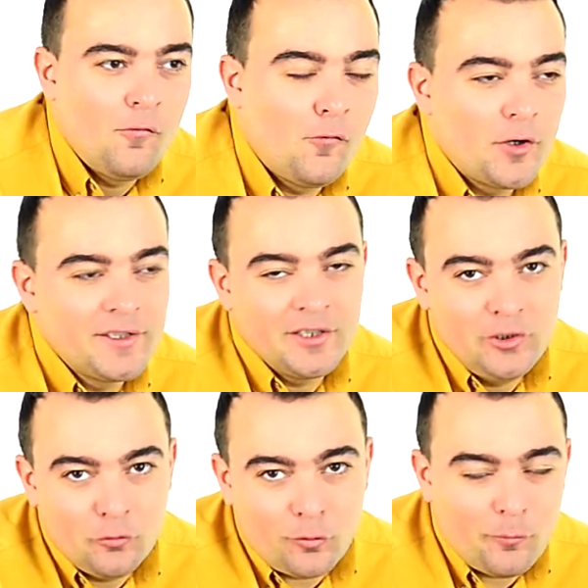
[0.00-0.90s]
For the
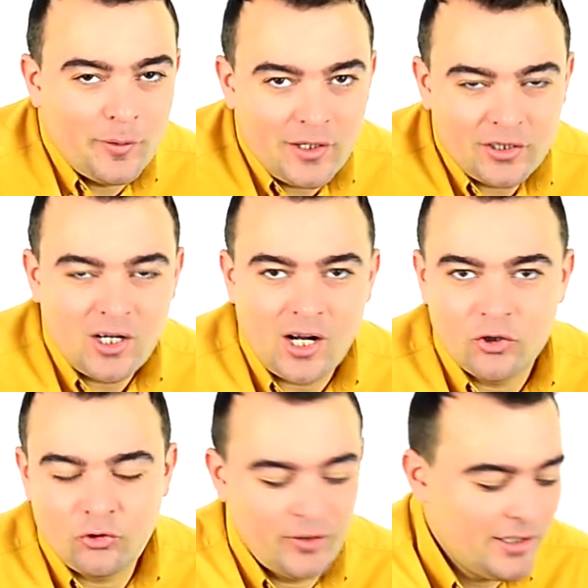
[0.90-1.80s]
European
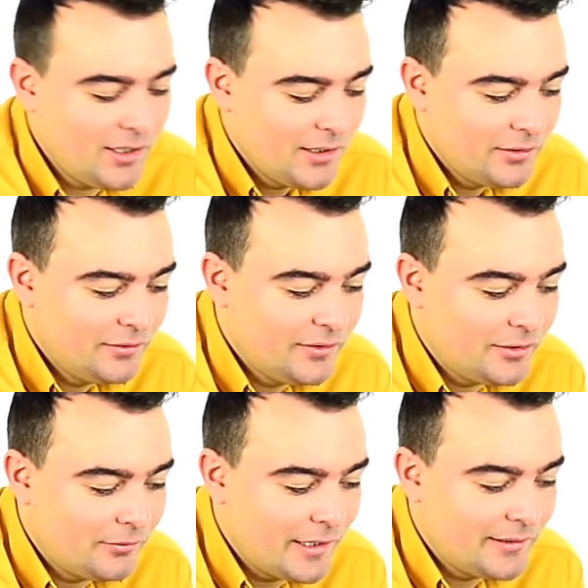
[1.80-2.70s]
country,
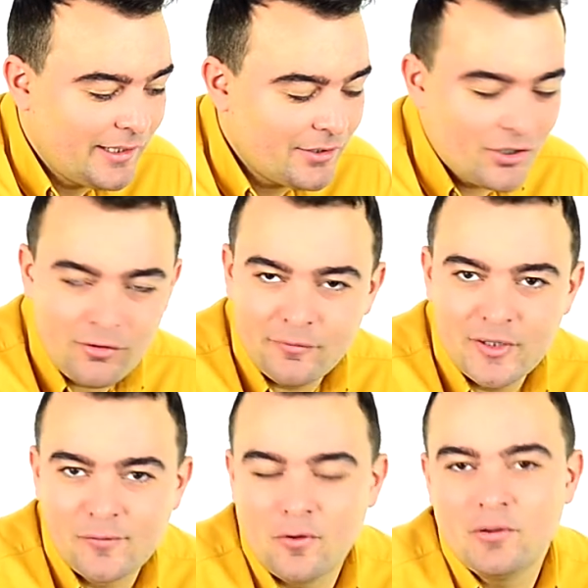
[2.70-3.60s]
the radiation of
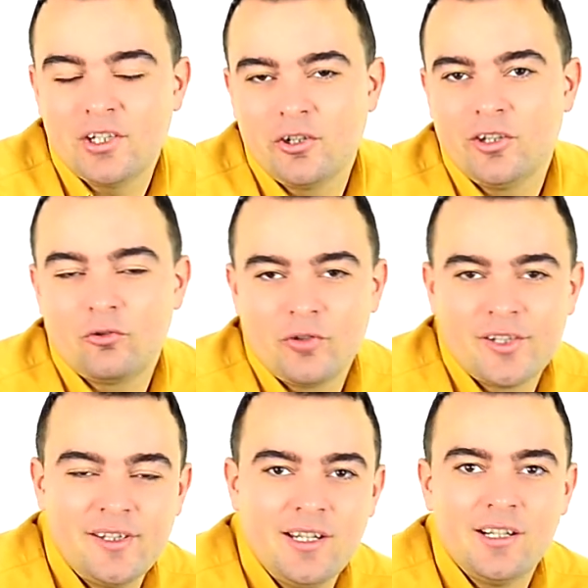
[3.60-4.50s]
this phone is
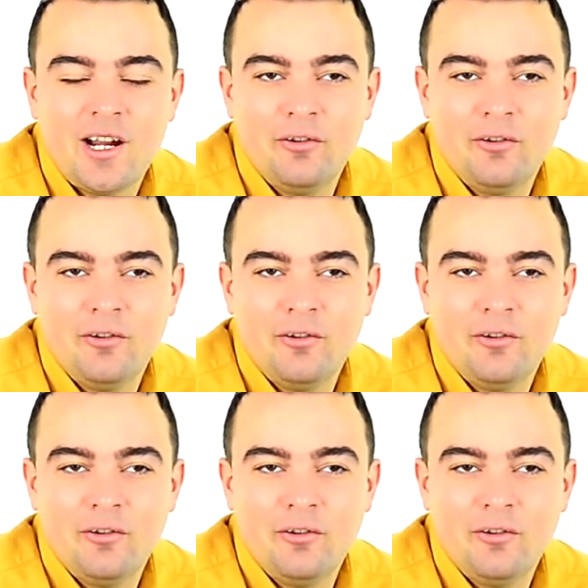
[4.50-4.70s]
interesting.